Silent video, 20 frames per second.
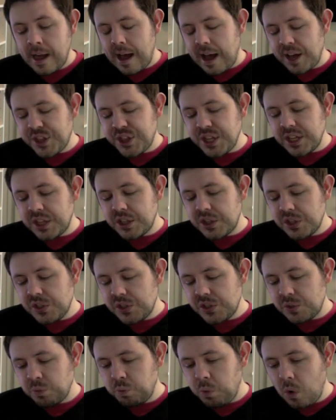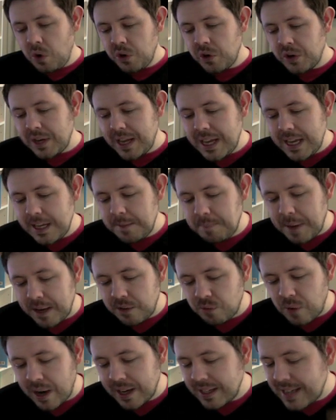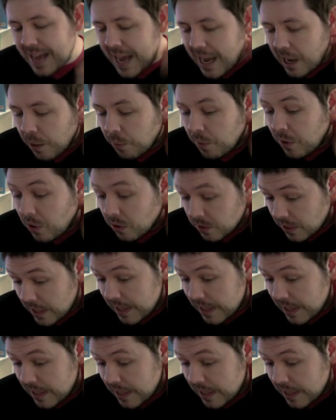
I think there's one on eBay right now,